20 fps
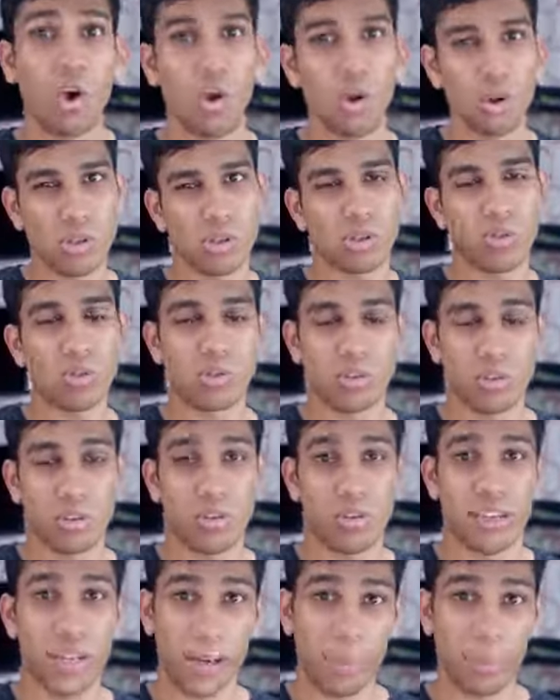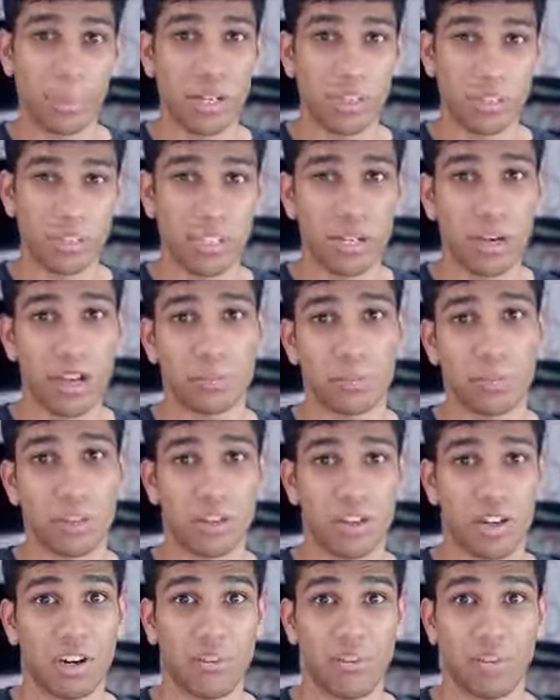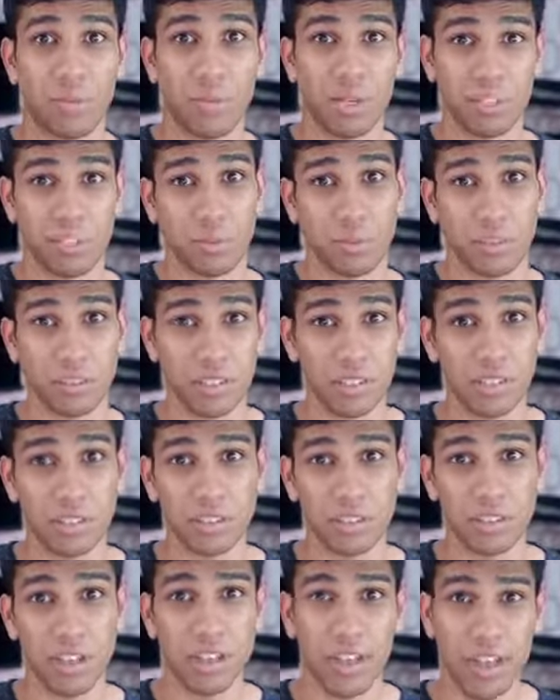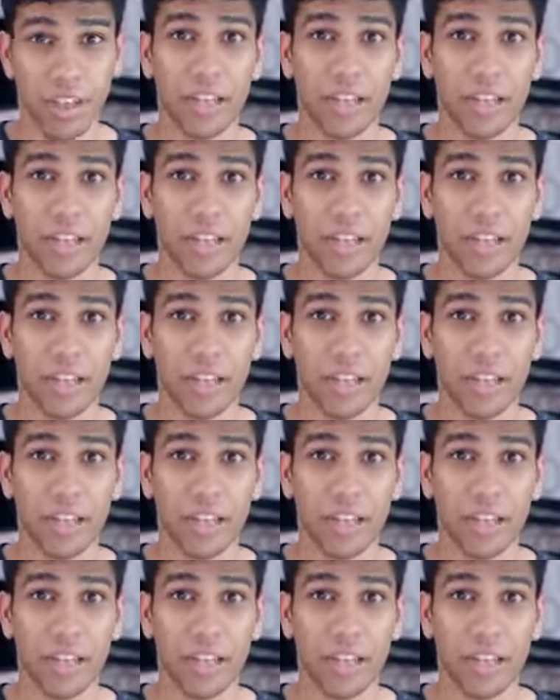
old-school sort of CAN bus that has been around for multiple years.